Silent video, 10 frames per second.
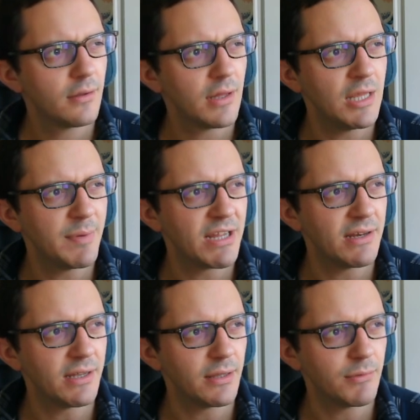In the
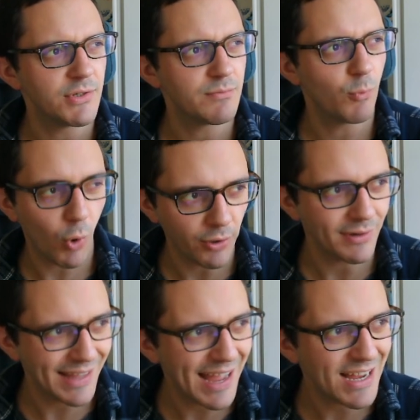beginning there was one
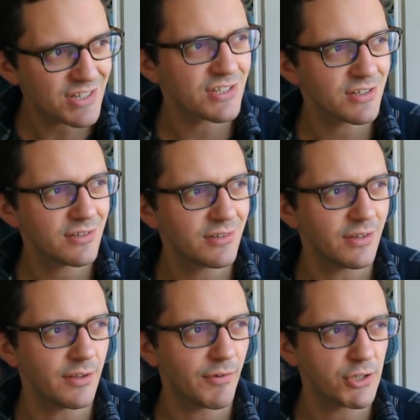guess
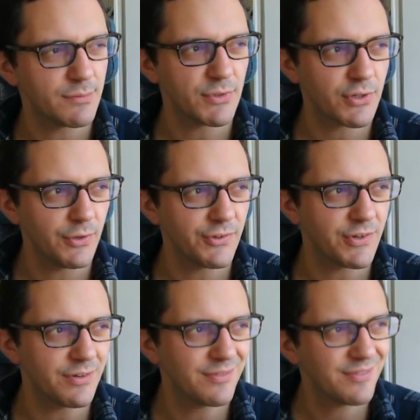that the function was
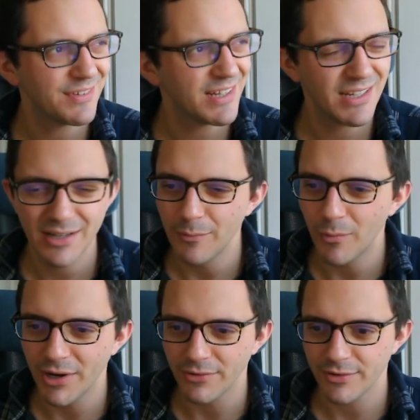constant.
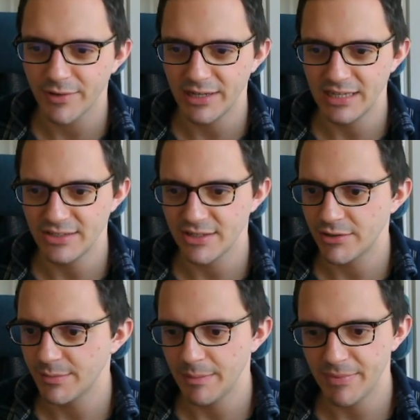Why not define E0
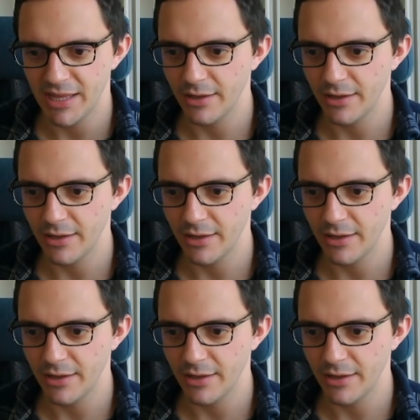to be B?